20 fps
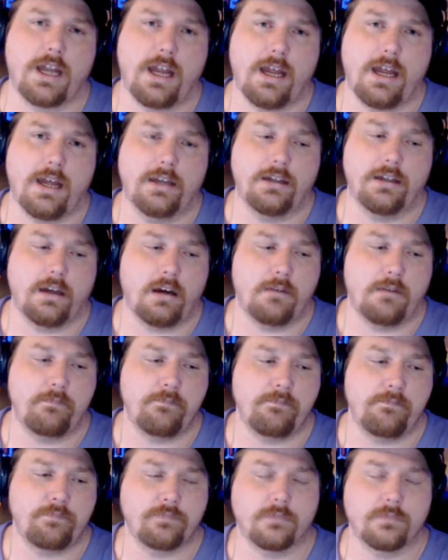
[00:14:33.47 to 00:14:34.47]
And
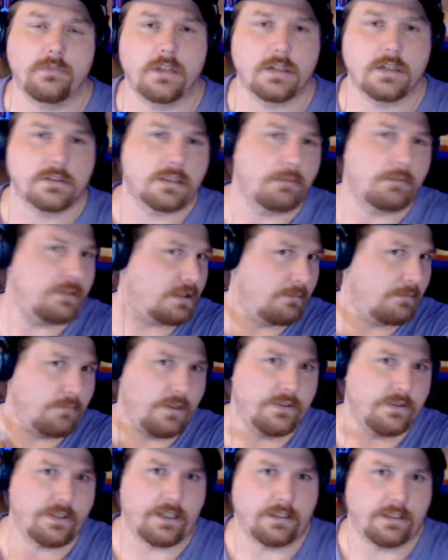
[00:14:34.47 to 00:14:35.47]
there's going to be some
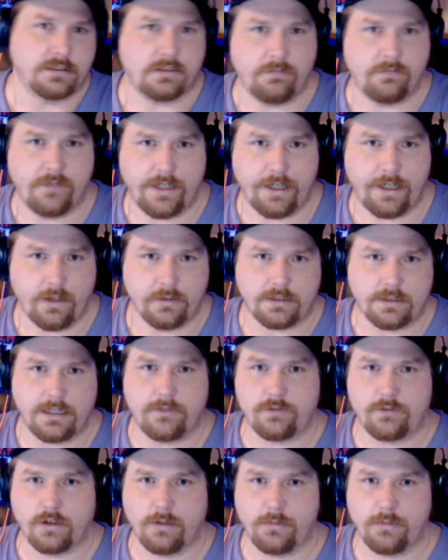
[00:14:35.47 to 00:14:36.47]
music and some videos
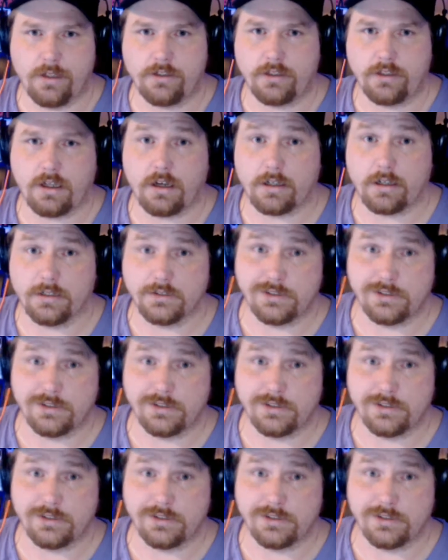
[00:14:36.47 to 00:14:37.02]
after I'm done talking,